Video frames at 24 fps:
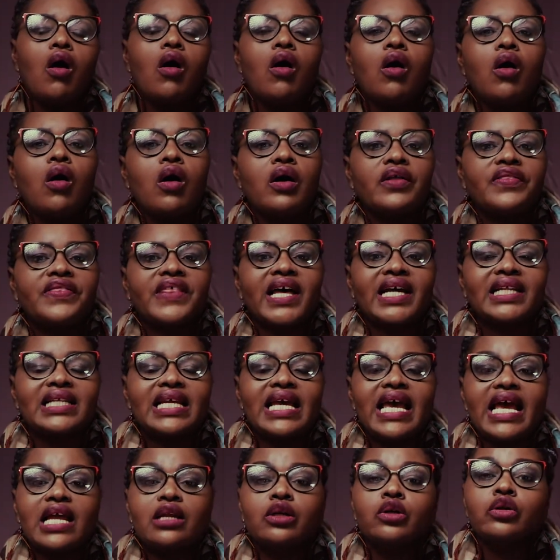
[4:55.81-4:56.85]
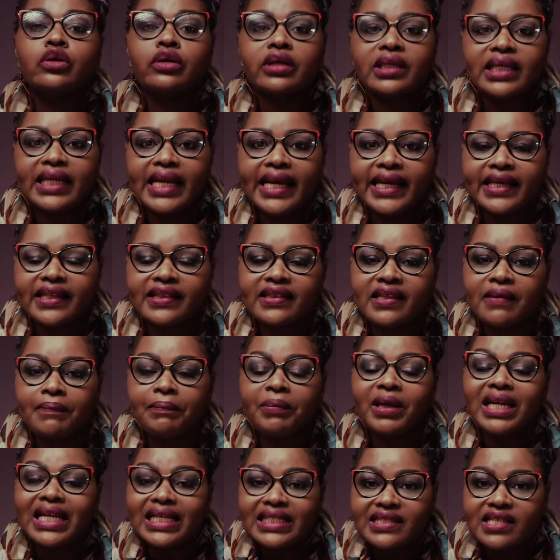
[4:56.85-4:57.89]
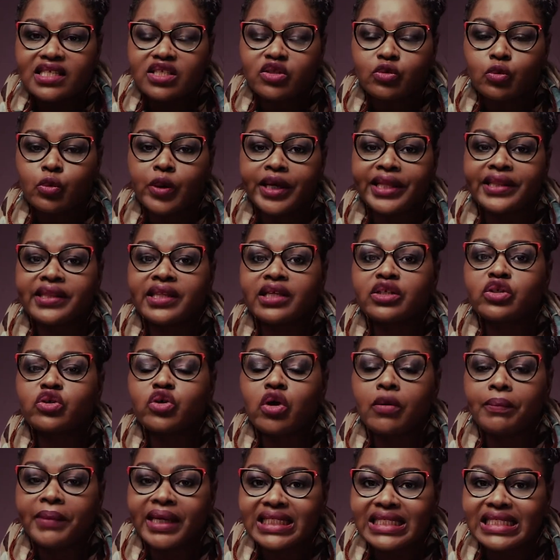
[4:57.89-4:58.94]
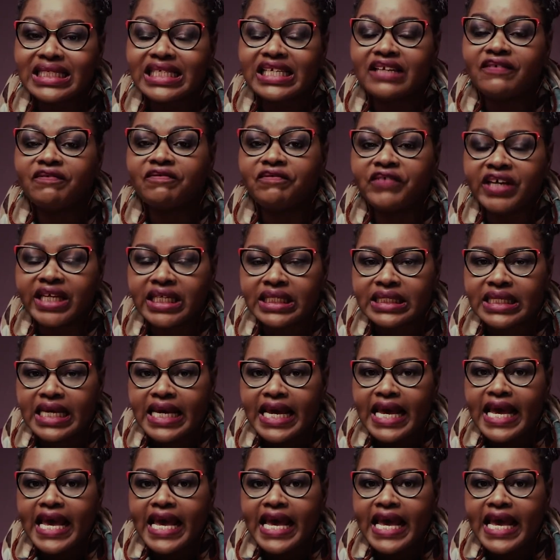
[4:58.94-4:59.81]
or that look like the places where the traumatic event